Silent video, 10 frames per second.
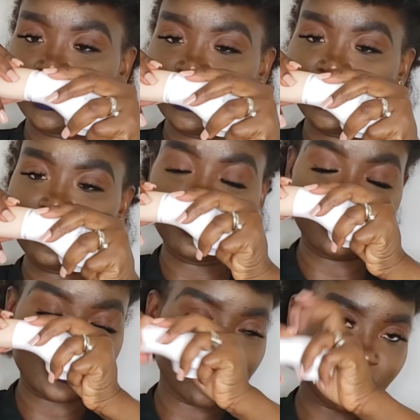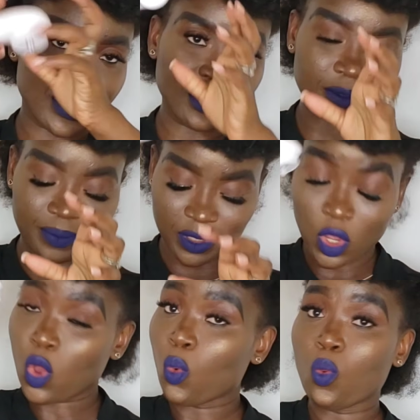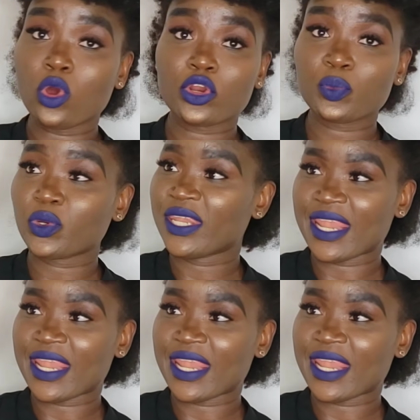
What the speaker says: and then close it right up. Water will